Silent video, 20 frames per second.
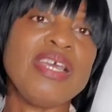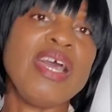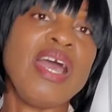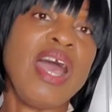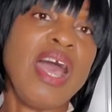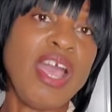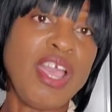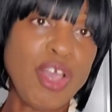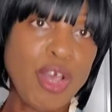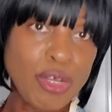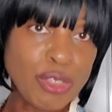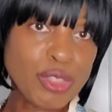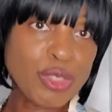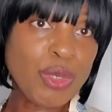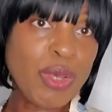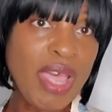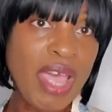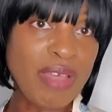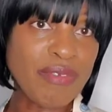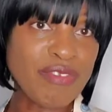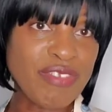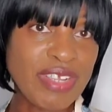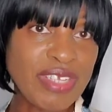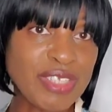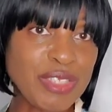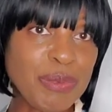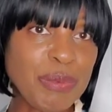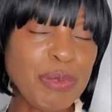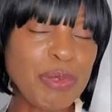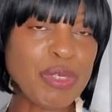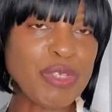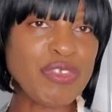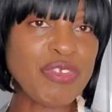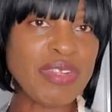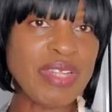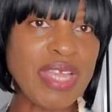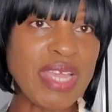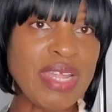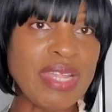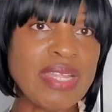I also have Jen's portrait
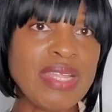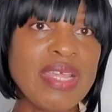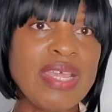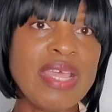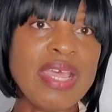in,